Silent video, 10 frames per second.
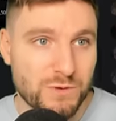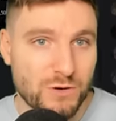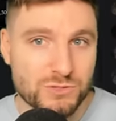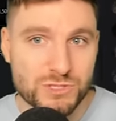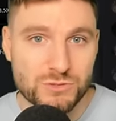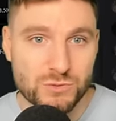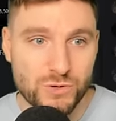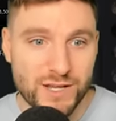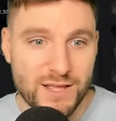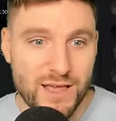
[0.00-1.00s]
were also
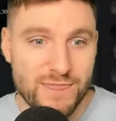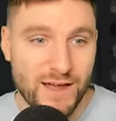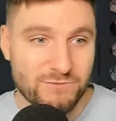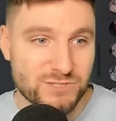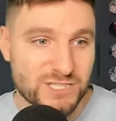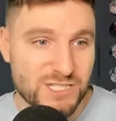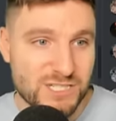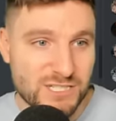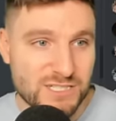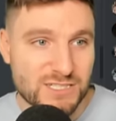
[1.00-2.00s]
calling that
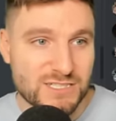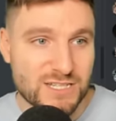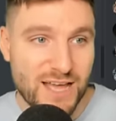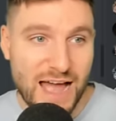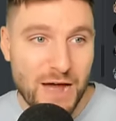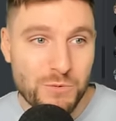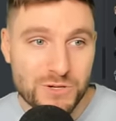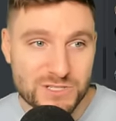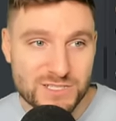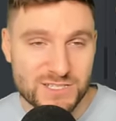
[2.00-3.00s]
resistance
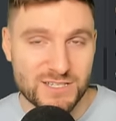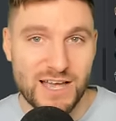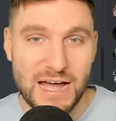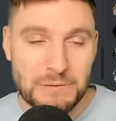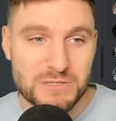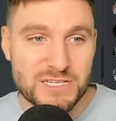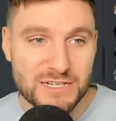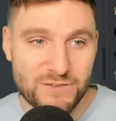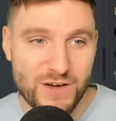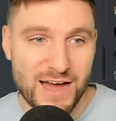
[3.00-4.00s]
hours hours in
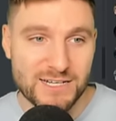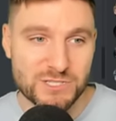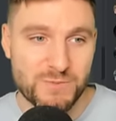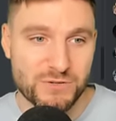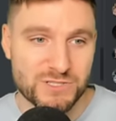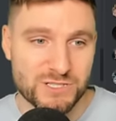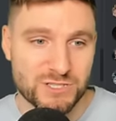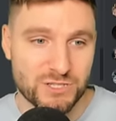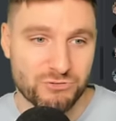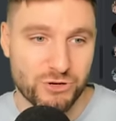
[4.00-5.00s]
advance posted to
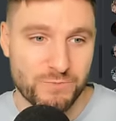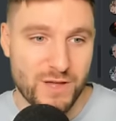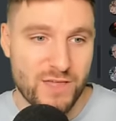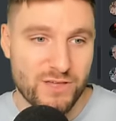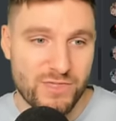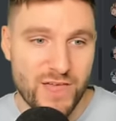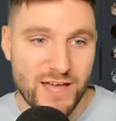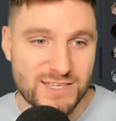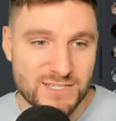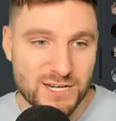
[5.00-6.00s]
the group that
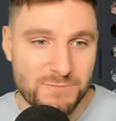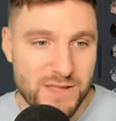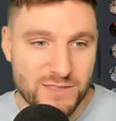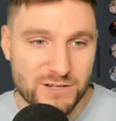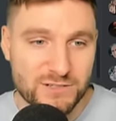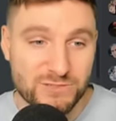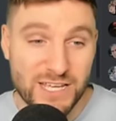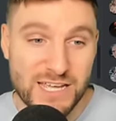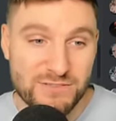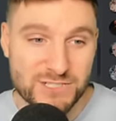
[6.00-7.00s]
that is going to be the
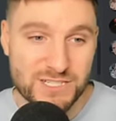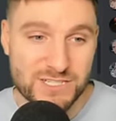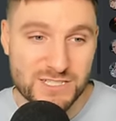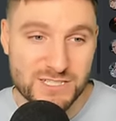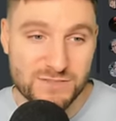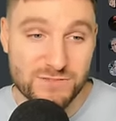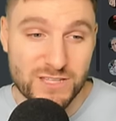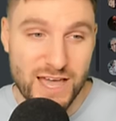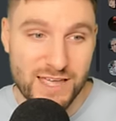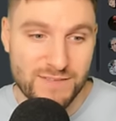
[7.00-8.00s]
key resistance of the
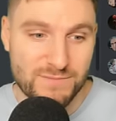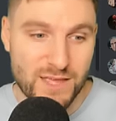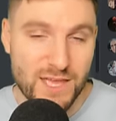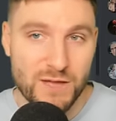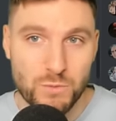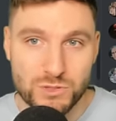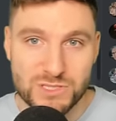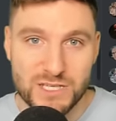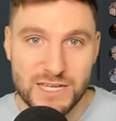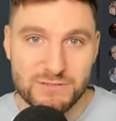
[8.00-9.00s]
day. It was
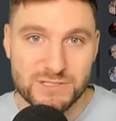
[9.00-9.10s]
the key